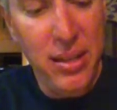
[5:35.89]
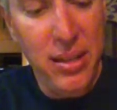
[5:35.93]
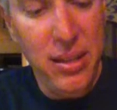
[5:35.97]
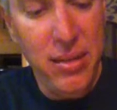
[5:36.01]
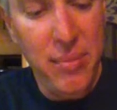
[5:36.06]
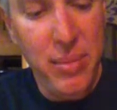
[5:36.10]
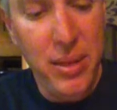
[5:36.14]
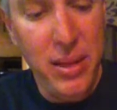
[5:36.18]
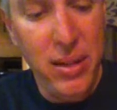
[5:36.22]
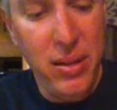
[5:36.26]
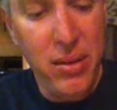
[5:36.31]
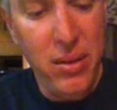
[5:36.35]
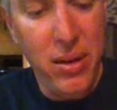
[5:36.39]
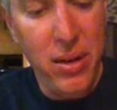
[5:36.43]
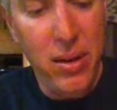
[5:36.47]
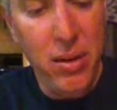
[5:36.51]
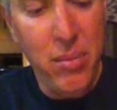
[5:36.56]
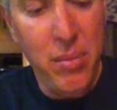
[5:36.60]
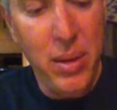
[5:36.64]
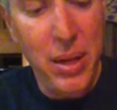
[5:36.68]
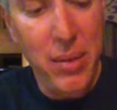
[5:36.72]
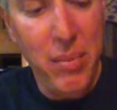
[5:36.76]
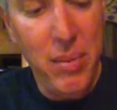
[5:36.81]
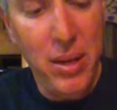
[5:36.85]
I mean, they're there to
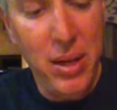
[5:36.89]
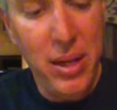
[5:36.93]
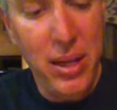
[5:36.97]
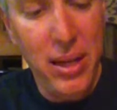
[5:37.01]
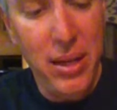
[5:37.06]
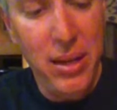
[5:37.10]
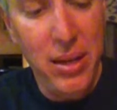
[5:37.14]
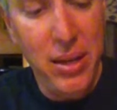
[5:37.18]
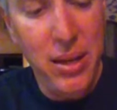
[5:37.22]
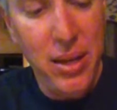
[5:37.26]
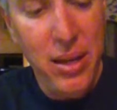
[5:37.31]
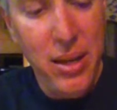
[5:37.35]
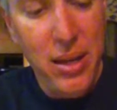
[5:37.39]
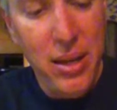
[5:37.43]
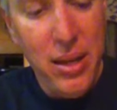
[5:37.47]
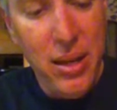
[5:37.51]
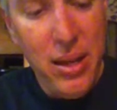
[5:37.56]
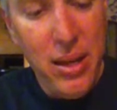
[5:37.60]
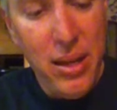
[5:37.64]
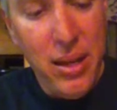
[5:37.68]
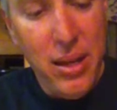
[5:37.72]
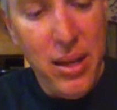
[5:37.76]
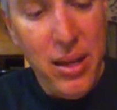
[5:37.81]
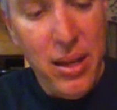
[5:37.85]
make money.
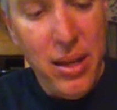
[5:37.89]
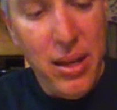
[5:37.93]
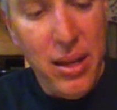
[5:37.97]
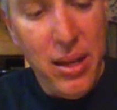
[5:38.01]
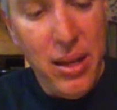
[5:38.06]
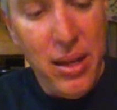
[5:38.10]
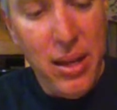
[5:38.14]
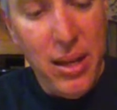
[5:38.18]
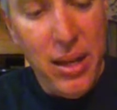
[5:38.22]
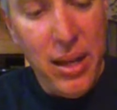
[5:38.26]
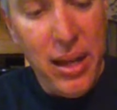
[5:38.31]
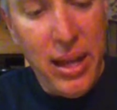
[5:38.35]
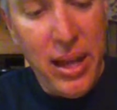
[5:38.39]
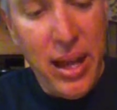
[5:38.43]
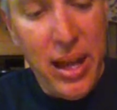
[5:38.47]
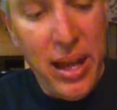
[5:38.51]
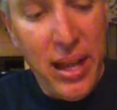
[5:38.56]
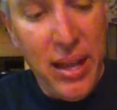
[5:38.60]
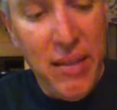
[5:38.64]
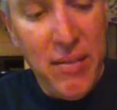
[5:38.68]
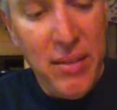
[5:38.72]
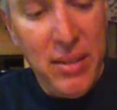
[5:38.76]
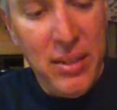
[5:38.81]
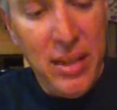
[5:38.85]
I
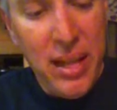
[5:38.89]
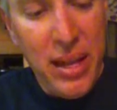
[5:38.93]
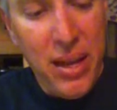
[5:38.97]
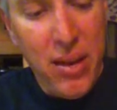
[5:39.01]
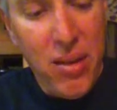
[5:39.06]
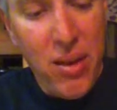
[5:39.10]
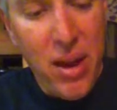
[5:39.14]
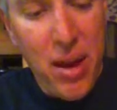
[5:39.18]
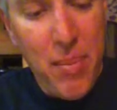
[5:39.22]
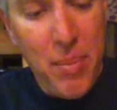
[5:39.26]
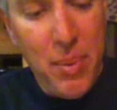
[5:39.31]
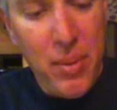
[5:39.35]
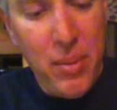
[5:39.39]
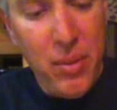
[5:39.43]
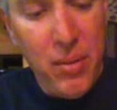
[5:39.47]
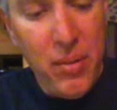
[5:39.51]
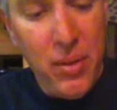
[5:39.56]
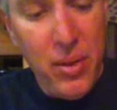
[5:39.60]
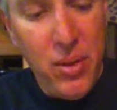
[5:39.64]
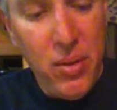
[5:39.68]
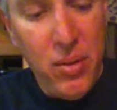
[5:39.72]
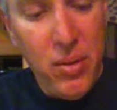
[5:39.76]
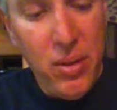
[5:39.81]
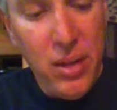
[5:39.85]
gave this thing a crappy
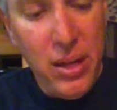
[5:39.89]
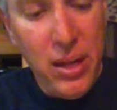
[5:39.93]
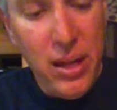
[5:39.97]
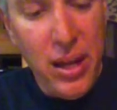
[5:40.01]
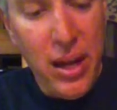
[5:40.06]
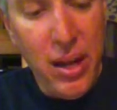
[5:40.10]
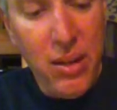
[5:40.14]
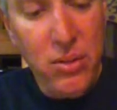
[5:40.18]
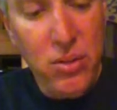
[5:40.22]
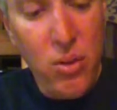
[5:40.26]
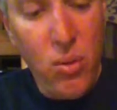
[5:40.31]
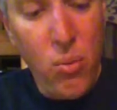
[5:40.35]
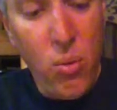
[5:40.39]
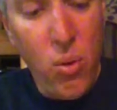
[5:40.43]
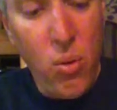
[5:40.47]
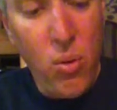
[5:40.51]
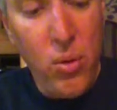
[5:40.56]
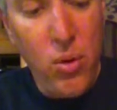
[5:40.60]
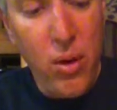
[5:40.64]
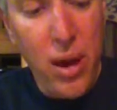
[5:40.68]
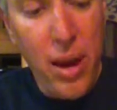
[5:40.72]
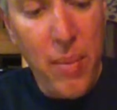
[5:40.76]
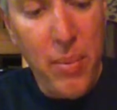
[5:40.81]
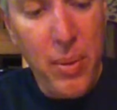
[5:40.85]
review, and I also wrote a
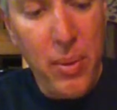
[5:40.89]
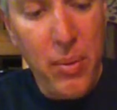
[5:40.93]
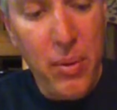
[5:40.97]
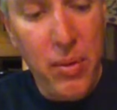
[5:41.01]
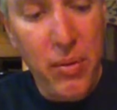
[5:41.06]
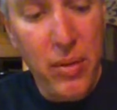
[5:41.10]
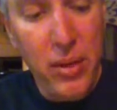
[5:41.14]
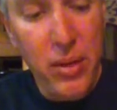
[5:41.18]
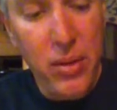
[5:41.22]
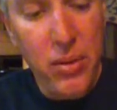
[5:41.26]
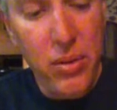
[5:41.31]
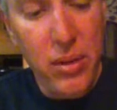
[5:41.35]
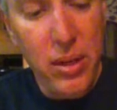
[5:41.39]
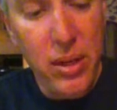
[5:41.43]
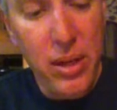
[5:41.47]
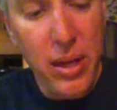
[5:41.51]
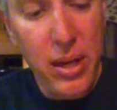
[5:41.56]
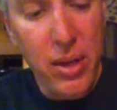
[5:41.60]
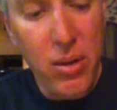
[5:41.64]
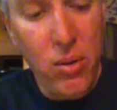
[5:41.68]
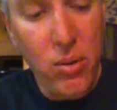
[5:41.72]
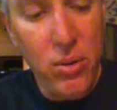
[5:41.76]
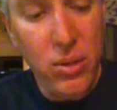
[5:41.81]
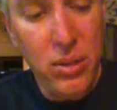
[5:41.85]
crappy review, and I
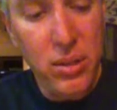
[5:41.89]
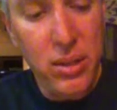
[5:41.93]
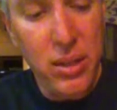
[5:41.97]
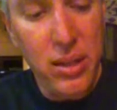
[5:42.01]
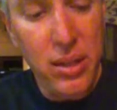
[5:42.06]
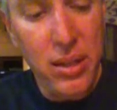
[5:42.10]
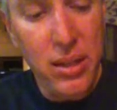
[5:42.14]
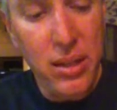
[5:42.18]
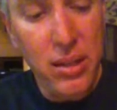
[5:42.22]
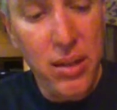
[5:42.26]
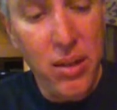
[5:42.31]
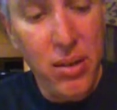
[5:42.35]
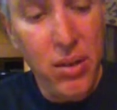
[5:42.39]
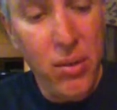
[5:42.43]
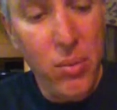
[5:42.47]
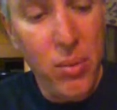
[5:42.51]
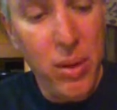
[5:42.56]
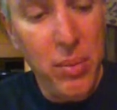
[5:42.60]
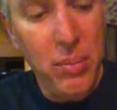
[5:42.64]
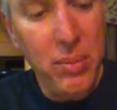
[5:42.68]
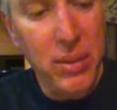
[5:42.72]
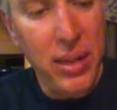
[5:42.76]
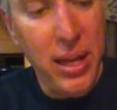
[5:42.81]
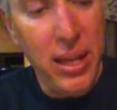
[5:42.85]
noticed that on the
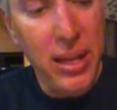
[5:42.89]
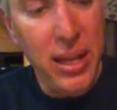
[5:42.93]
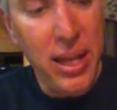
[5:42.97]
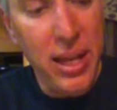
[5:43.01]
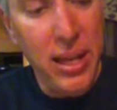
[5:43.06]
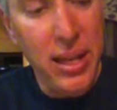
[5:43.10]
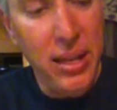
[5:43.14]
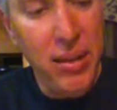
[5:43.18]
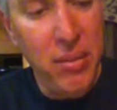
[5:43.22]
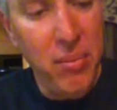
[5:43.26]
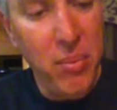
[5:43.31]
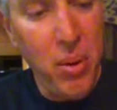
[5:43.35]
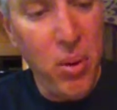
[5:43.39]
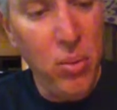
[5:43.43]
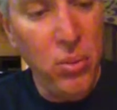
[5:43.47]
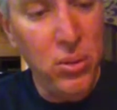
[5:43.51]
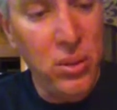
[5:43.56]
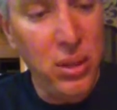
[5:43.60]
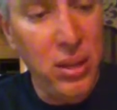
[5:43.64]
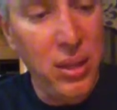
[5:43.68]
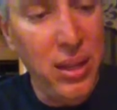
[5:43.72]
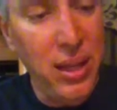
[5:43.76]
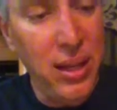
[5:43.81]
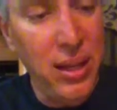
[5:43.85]
website they didn't
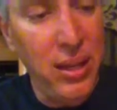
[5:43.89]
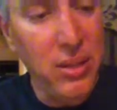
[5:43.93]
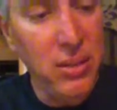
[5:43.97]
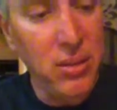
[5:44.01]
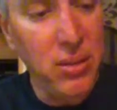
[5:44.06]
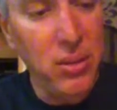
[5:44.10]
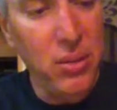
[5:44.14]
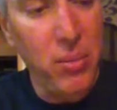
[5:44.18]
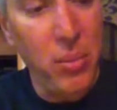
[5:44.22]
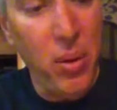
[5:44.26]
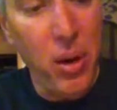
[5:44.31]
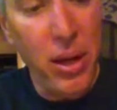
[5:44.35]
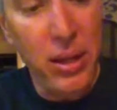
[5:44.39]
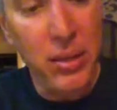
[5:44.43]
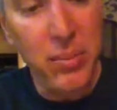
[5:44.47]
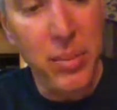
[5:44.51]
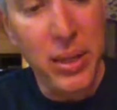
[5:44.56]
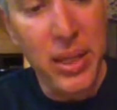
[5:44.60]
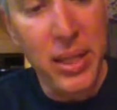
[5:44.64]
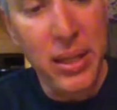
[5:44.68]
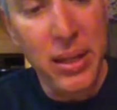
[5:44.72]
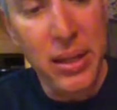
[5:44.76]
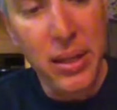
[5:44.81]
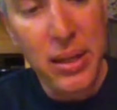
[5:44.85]
post it. That doesn't surprise
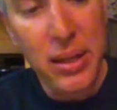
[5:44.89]
me.